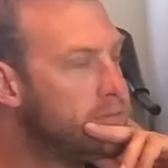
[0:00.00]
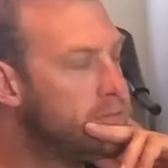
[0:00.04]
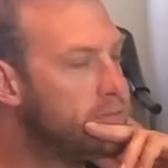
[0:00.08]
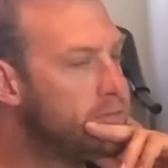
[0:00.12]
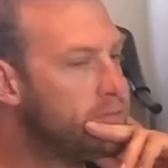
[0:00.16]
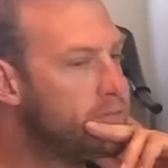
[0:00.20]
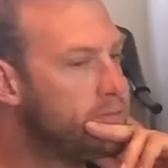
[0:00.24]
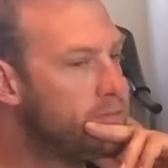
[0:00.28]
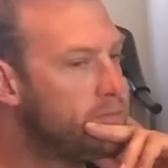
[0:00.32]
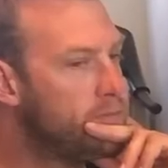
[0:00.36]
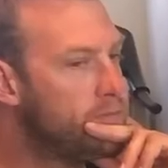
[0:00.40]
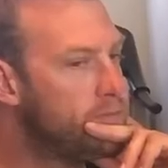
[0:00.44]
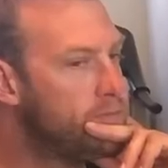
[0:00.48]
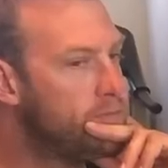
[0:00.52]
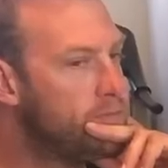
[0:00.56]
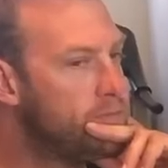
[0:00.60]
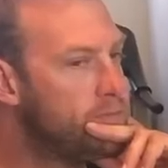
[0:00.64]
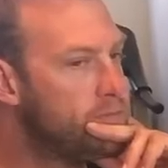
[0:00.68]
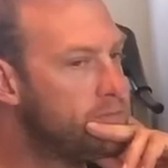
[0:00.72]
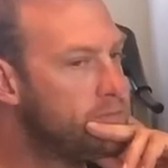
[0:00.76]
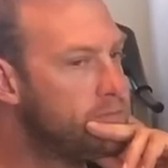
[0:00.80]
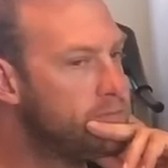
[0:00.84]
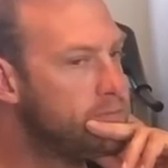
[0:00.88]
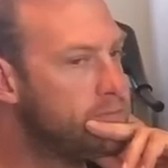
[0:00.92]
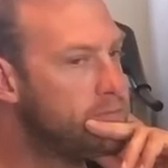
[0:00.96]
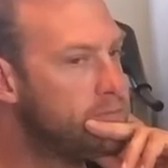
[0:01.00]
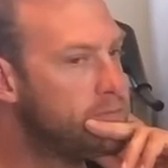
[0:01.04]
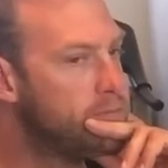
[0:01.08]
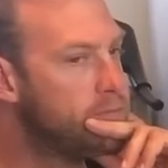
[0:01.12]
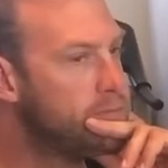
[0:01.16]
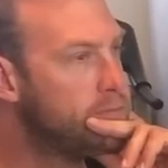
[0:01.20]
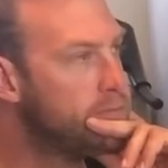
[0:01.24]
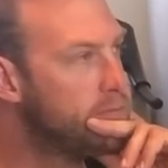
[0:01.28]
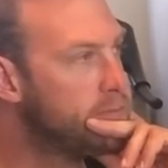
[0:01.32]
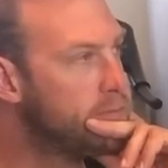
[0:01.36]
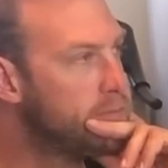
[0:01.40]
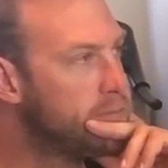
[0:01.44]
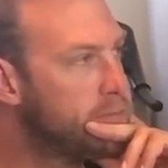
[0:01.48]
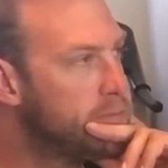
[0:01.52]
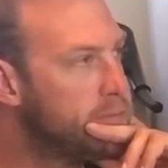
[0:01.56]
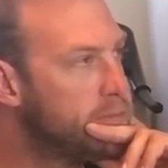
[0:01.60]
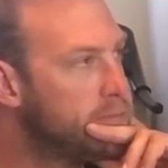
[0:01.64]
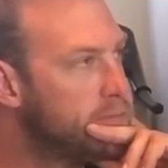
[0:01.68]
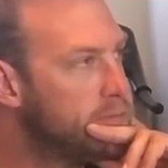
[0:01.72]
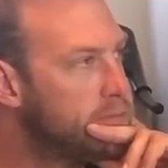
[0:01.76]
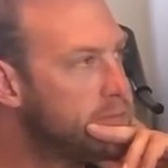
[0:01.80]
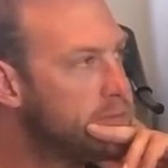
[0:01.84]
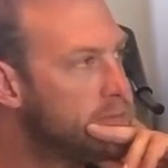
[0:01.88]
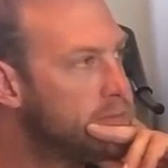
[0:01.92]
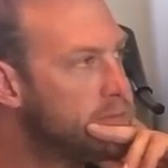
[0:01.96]

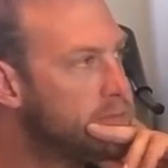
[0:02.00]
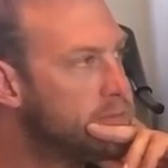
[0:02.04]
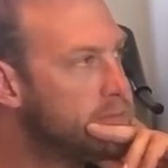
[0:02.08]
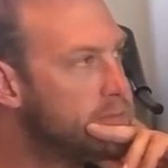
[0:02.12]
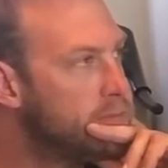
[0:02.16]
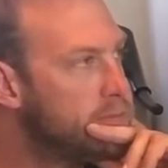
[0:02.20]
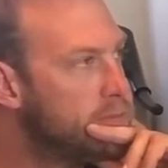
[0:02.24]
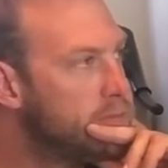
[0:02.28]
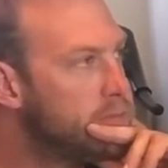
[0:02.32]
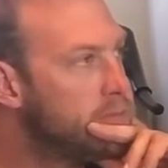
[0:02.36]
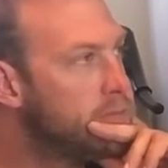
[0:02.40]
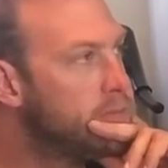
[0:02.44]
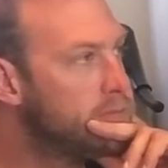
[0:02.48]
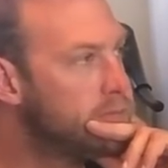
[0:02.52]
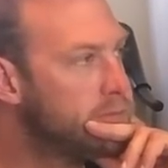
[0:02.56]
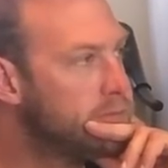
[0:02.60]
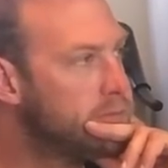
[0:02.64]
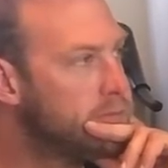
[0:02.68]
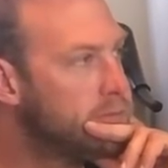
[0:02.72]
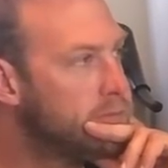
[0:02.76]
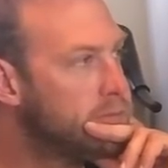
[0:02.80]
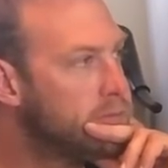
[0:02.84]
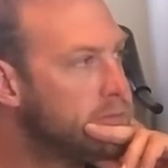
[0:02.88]
The person shown says nothing.